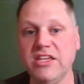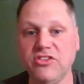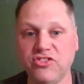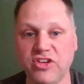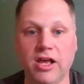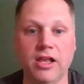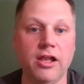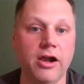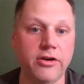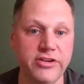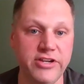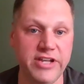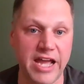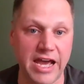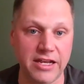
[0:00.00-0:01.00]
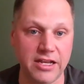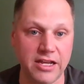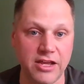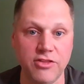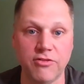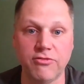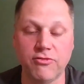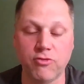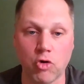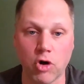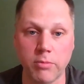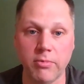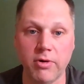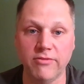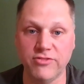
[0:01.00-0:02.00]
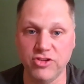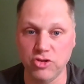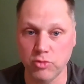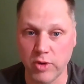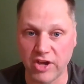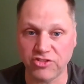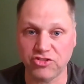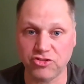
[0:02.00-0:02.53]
sell our debt in the form of U.S.